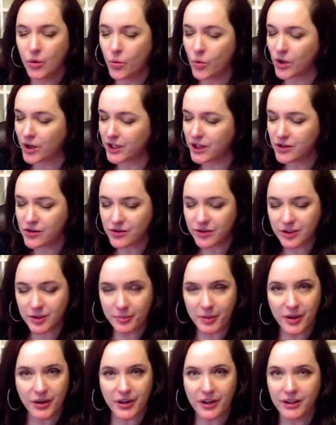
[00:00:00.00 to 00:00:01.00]
Work in your
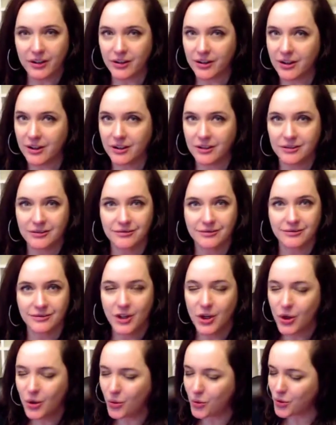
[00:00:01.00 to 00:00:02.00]
spirit, girl.
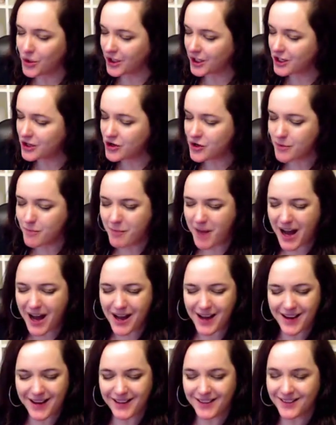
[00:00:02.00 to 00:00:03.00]
Work in your
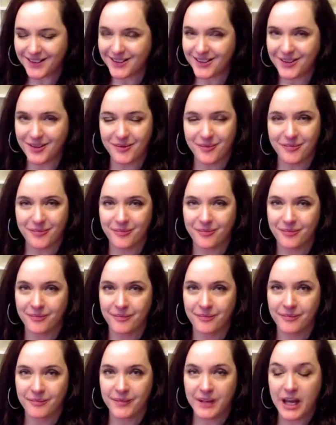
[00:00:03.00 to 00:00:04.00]
mind.
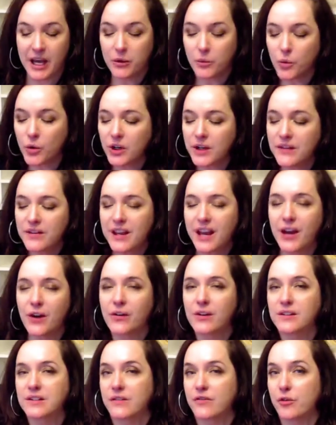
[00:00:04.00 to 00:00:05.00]
And work in the
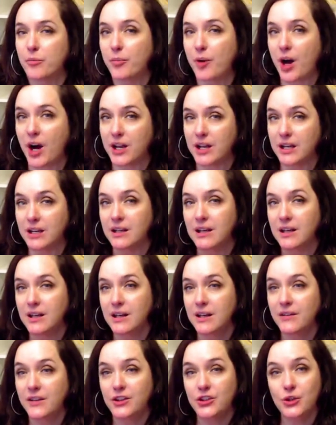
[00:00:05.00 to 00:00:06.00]
areas of the body
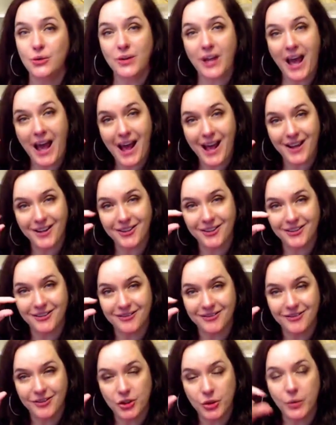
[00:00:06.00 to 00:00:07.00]
that you can
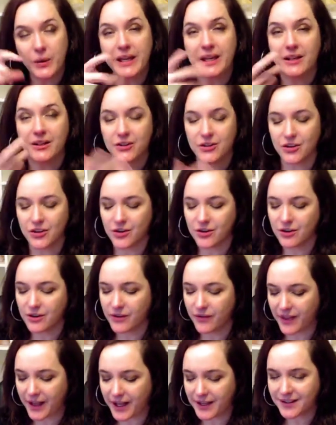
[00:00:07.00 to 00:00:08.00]
tweak and turn
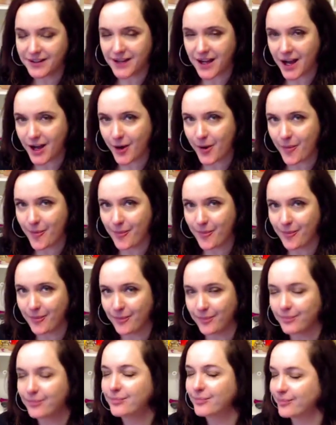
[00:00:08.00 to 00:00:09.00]
that dial.
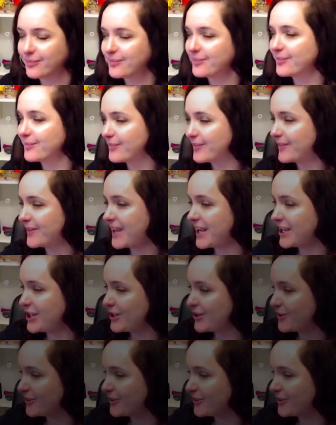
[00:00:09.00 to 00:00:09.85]
Thank